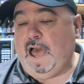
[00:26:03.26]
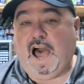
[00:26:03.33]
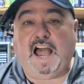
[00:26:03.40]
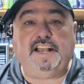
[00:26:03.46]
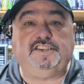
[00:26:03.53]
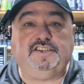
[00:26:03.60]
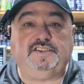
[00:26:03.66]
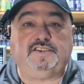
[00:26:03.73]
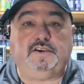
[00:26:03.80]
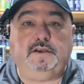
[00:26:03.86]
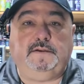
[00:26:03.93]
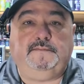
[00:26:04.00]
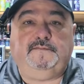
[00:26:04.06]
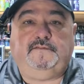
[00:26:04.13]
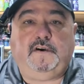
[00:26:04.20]
I just
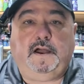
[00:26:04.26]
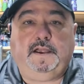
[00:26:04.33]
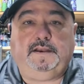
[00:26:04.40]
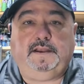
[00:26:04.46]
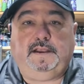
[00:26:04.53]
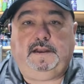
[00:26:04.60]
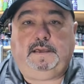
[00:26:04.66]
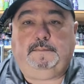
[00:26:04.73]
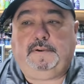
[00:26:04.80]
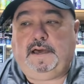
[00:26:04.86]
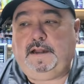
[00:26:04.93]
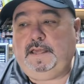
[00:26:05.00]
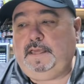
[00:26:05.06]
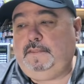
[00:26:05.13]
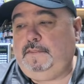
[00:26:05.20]
couldn't find
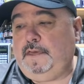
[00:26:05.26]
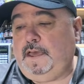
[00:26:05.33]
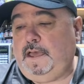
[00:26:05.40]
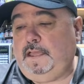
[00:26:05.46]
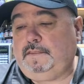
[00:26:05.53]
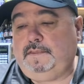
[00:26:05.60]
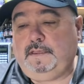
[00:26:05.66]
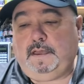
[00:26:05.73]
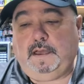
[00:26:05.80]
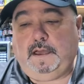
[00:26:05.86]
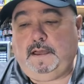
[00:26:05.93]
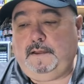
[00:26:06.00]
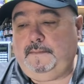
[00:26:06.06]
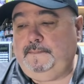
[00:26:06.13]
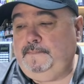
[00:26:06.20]
anybody that
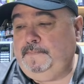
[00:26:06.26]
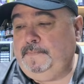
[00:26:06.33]
took